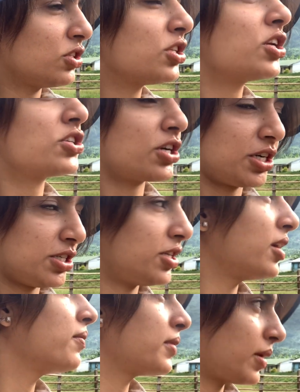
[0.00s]
The church.
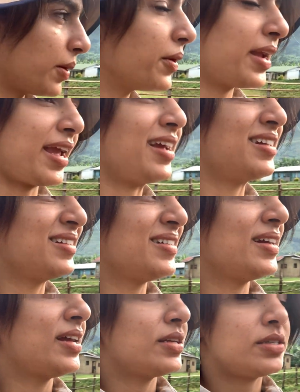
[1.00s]
Okay.
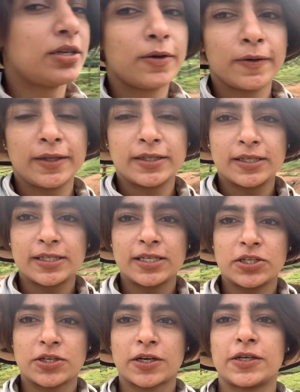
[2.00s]
So this is
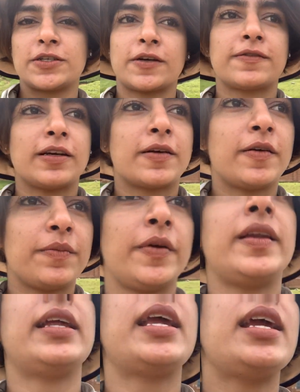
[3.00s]
the church of the
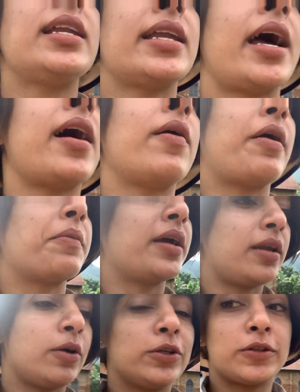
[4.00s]
community. Now I'm
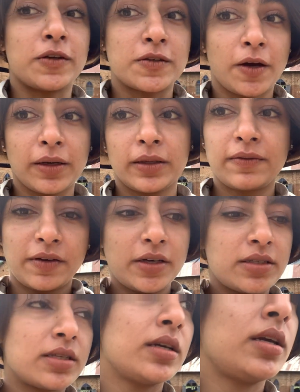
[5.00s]
gonna go to the toilet
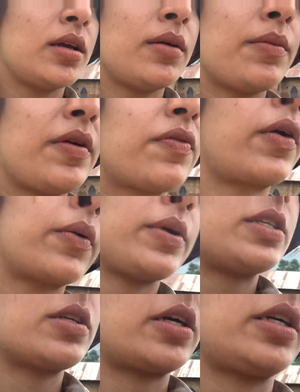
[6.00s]
first before
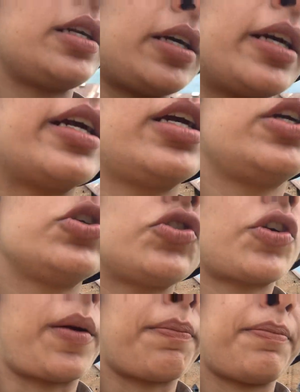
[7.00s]
we start our
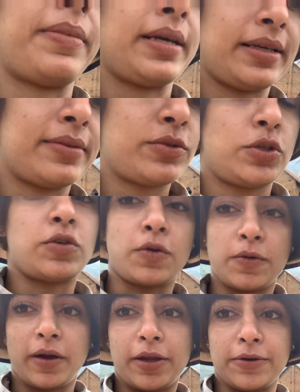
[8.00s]
trip.
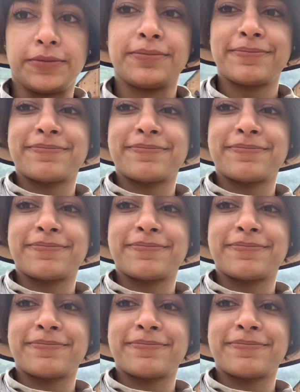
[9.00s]
So yeah.